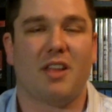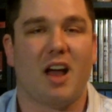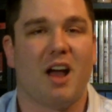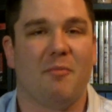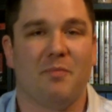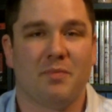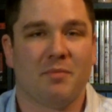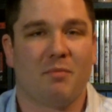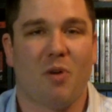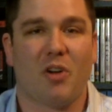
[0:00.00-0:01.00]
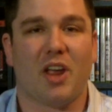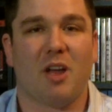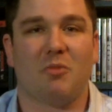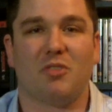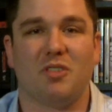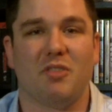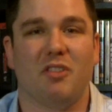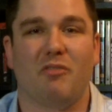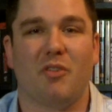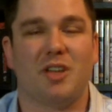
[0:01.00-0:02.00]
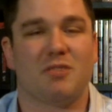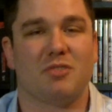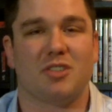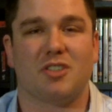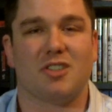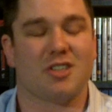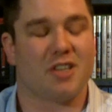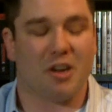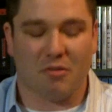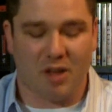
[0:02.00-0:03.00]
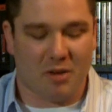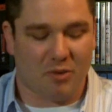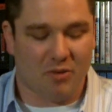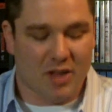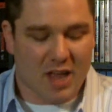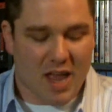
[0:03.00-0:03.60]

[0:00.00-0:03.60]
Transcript: Um, Mark Hamill doing the voice was just incredible,